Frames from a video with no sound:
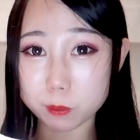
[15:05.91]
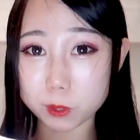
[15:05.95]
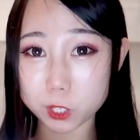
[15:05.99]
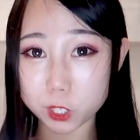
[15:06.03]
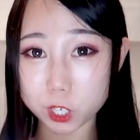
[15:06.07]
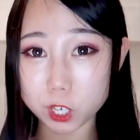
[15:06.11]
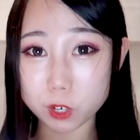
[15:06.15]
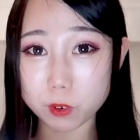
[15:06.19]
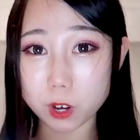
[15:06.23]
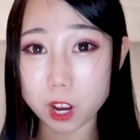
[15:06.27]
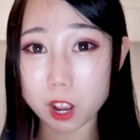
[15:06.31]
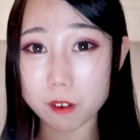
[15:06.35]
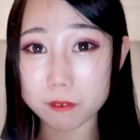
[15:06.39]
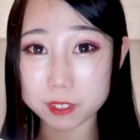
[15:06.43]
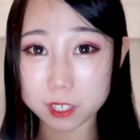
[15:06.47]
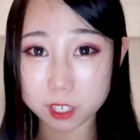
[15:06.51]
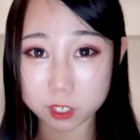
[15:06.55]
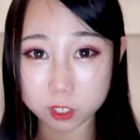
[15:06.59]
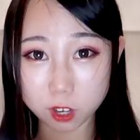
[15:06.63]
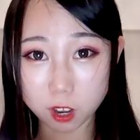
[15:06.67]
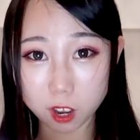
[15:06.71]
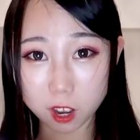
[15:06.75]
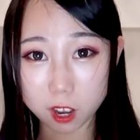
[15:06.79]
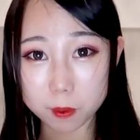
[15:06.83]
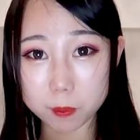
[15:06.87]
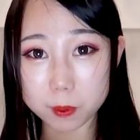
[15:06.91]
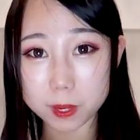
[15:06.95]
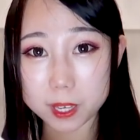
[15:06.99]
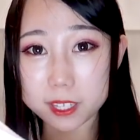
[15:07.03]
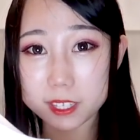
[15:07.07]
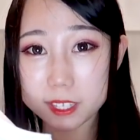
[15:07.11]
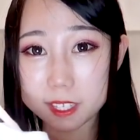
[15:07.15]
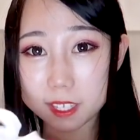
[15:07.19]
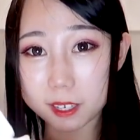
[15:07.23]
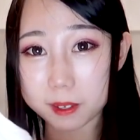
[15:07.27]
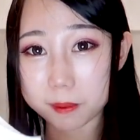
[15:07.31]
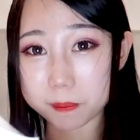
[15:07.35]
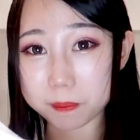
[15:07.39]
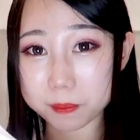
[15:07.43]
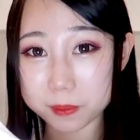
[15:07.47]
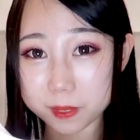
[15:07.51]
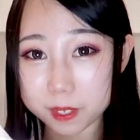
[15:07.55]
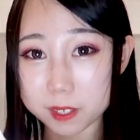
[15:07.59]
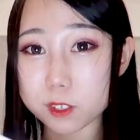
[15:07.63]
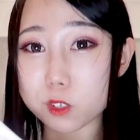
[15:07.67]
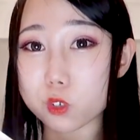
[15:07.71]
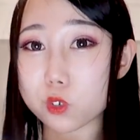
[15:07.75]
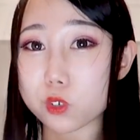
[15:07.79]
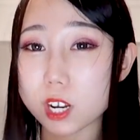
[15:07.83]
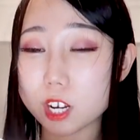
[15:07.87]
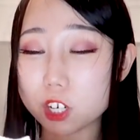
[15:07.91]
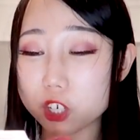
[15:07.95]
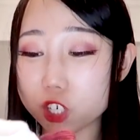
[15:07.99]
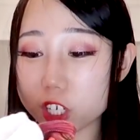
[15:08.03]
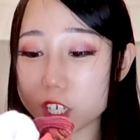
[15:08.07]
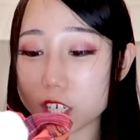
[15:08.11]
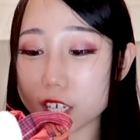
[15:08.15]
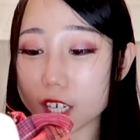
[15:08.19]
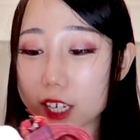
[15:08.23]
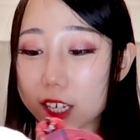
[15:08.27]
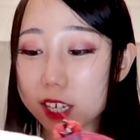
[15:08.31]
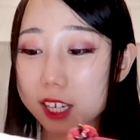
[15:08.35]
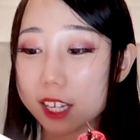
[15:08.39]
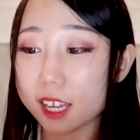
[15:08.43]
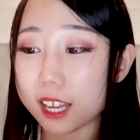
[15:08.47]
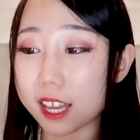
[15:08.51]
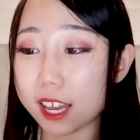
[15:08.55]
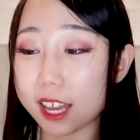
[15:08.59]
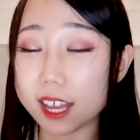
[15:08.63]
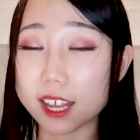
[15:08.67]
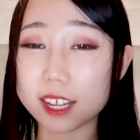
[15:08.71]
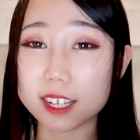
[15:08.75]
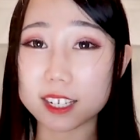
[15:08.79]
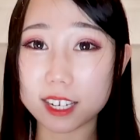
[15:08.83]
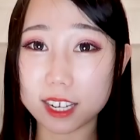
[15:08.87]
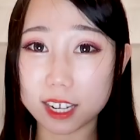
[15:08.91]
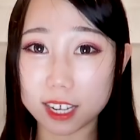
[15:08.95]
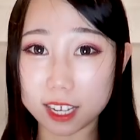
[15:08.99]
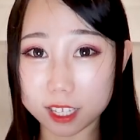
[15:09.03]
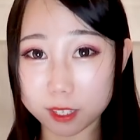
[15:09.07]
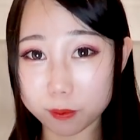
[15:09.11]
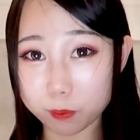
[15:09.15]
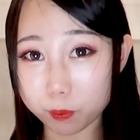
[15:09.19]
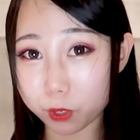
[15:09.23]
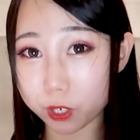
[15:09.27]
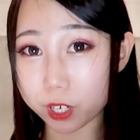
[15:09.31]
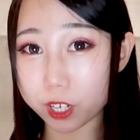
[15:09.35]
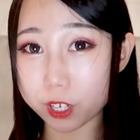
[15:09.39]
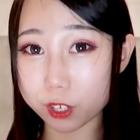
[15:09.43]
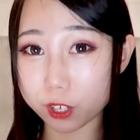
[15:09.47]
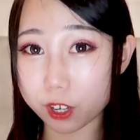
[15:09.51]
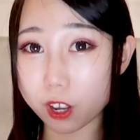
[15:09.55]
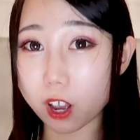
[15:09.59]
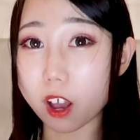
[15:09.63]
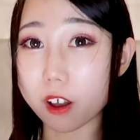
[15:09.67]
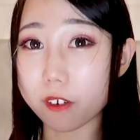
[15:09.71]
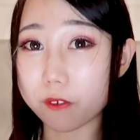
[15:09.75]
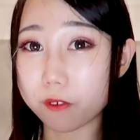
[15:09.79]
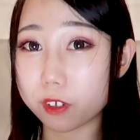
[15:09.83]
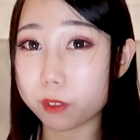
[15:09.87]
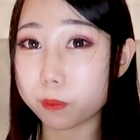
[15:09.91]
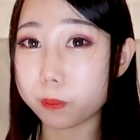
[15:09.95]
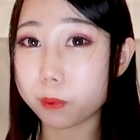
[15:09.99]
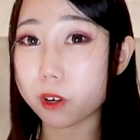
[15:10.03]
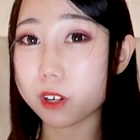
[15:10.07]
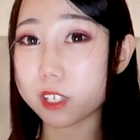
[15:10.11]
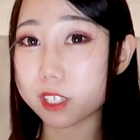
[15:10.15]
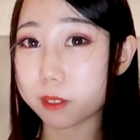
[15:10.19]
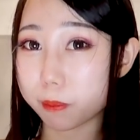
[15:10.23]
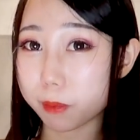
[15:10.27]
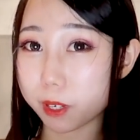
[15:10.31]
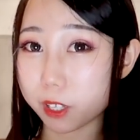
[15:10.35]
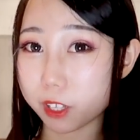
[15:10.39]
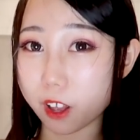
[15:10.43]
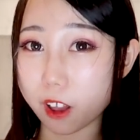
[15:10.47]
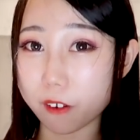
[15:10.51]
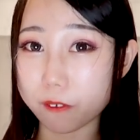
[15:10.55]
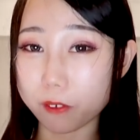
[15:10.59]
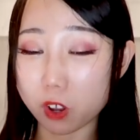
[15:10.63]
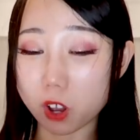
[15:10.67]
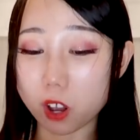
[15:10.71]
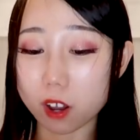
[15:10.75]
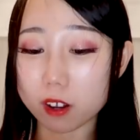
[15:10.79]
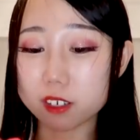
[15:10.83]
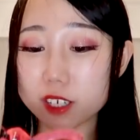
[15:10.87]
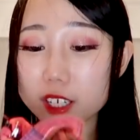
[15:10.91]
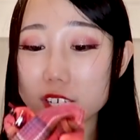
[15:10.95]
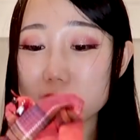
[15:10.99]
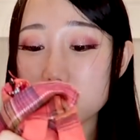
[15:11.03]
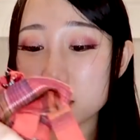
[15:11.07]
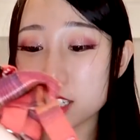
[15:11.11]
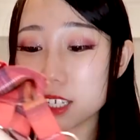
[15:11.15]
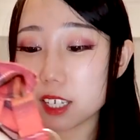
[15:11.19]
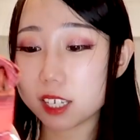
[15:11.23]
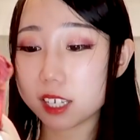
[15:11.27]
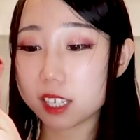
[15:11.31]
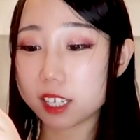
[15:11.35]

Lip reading: The material of the top is stretchy and it's pretty comfortable. It's made of cotton.